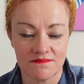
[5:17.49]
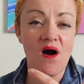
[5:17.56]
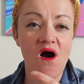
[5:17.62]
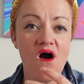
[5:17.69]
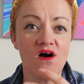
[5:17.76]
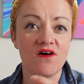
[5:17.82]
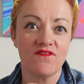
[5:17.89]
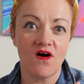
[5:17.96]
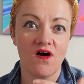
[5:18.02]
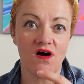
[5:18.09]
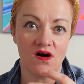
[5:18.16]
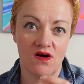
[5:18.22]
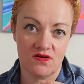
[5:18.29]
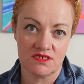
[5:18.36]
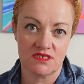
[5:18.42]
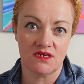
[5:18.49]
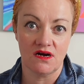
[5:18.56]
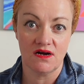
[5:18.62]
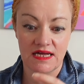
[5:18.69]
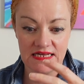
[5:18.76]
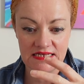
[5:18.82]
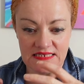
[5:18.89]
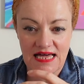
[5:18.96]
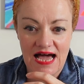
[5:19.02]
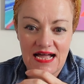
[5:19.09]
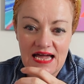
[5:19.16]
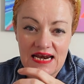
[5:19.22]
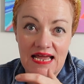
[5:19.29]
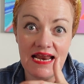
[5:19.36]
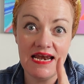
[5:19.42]
Part of our art style is that
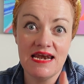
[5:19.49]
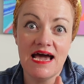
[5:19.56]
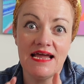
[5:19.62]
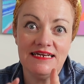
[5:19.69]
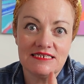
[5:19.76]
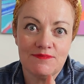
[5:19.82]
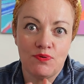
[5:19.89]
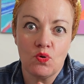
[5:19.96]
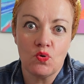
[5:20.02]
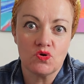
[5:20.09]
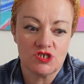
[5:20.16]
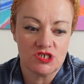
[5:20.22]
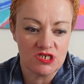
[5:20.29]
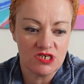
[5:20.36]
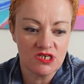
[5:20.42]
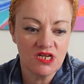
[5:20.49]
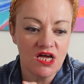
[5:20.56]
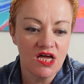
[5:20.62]
kind of innate portion